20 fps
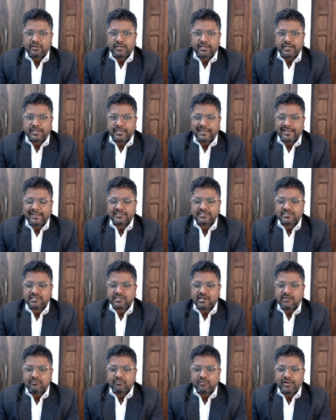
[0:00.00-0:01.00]
X
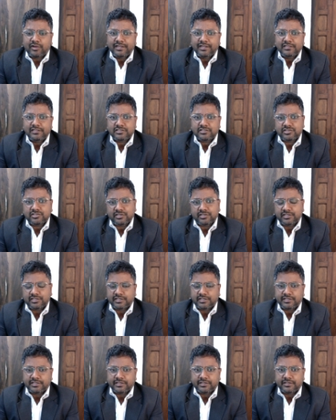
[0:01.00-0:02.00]
component
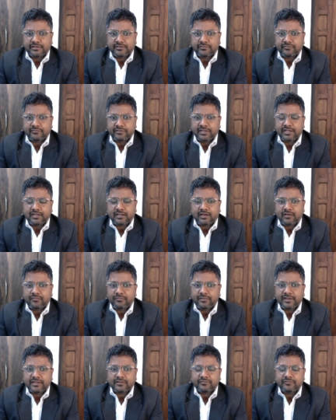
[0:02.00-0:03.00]
will
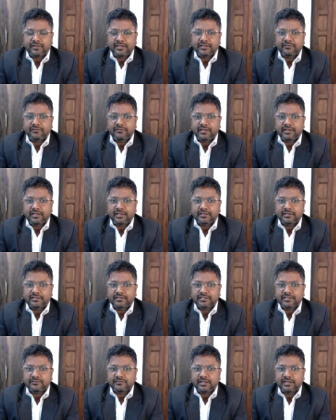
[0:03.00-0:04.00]
affect when will
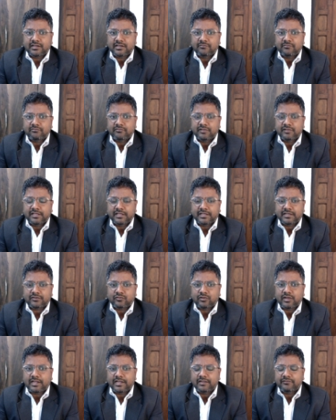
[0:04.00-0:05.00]
this will
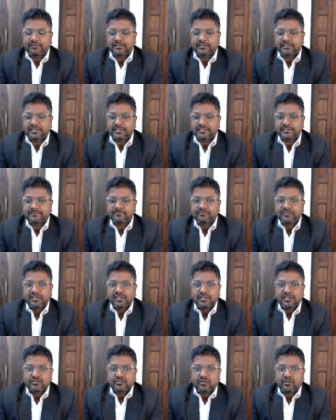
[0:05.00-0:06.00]
collide with this.
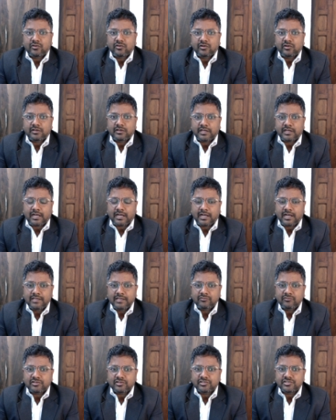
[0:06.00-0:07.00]
So I
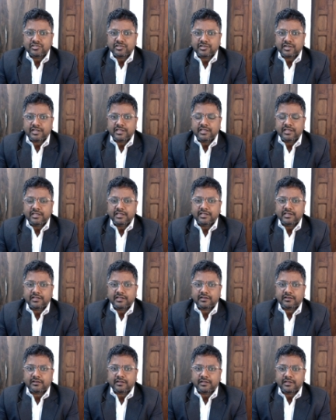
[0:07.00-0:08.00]
am considering here
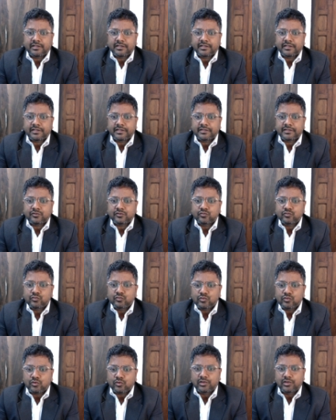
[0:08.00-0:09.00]
two
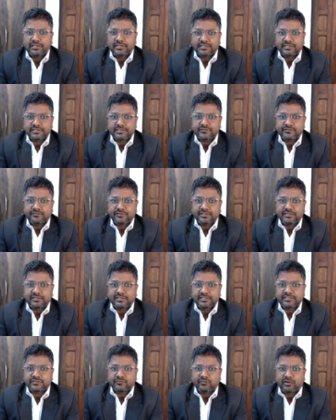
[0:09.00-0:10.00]
collisions with
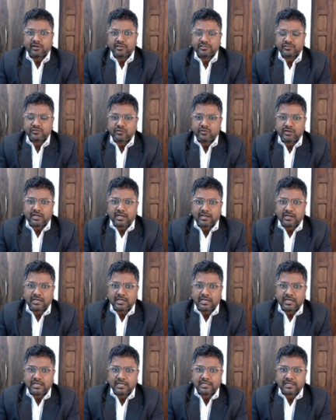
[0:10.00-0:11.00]
this wall. So
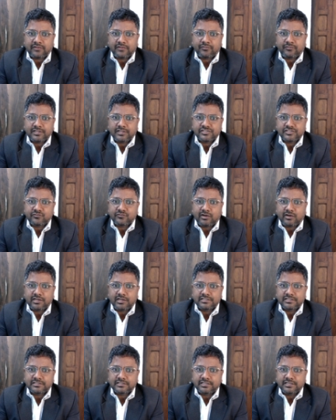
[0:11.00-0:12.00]
our reference wall
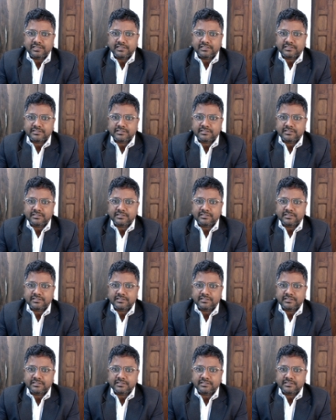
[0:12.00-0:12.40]
is this.